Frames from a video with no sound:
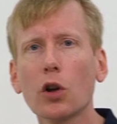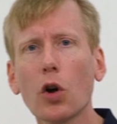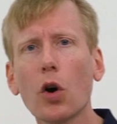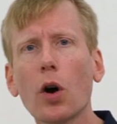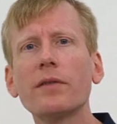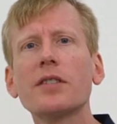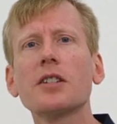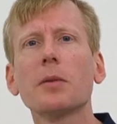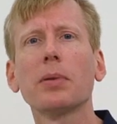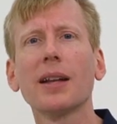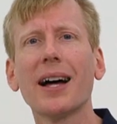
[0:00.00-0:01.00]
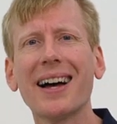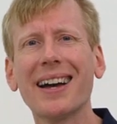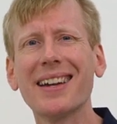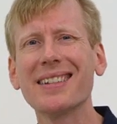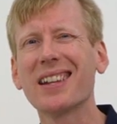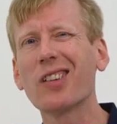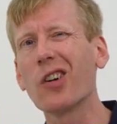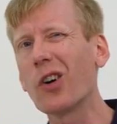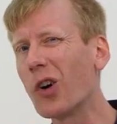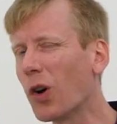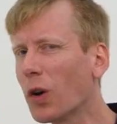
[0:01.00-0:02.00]
law of supply is that
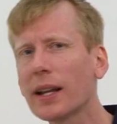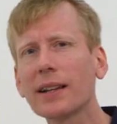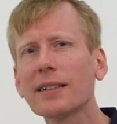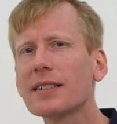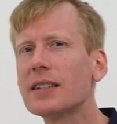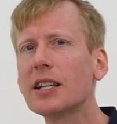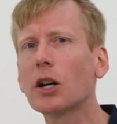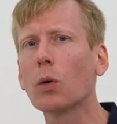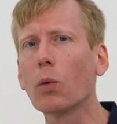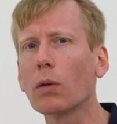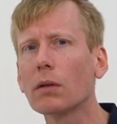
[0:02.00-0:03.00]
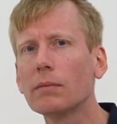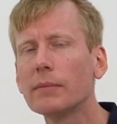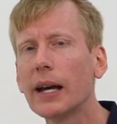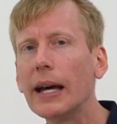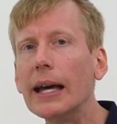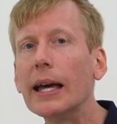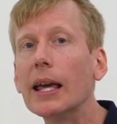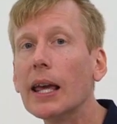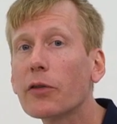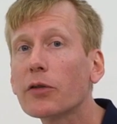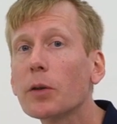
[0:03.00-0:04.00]
all else equal,
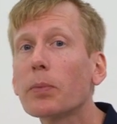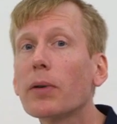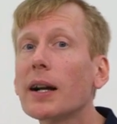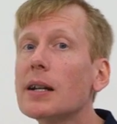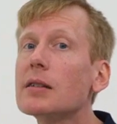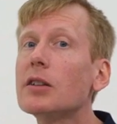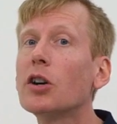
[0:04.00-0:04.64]
if the price